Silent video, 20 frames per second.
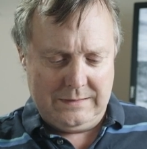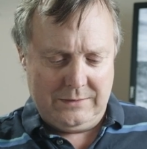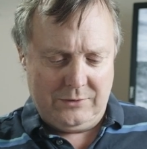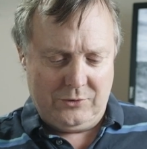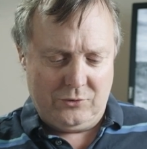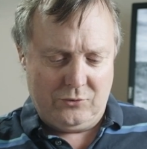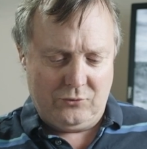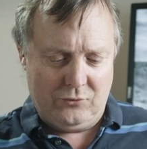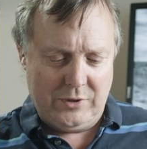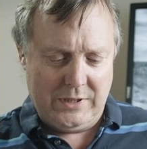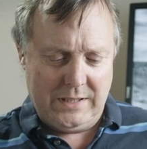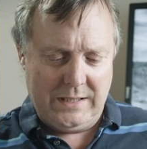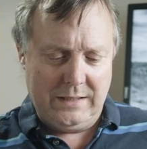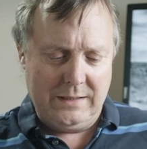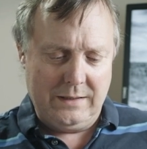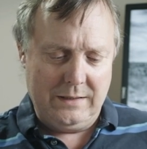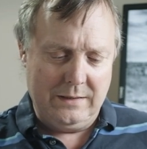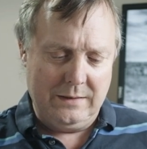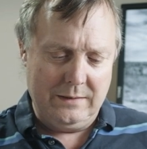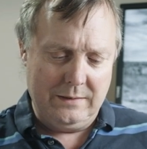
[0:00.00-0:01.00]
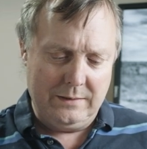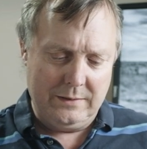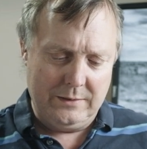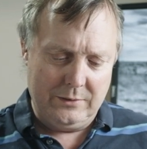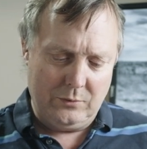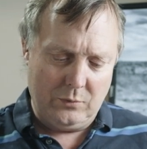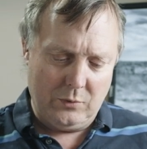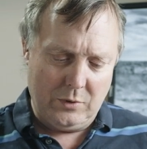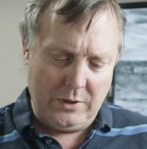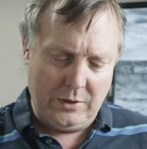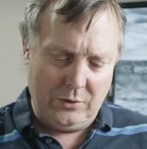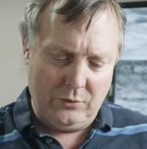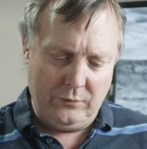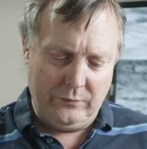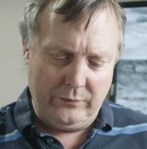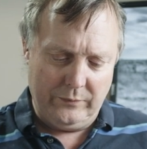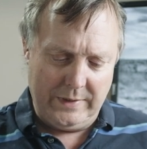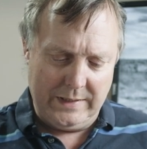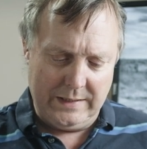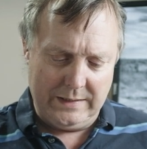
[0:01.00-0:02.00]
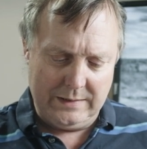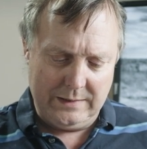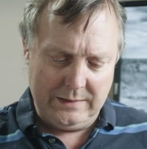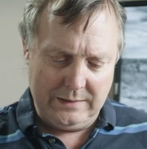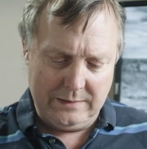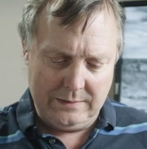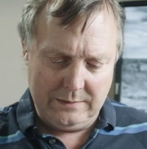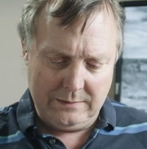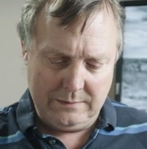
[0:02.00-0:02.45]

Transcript: screen is quite a good fit,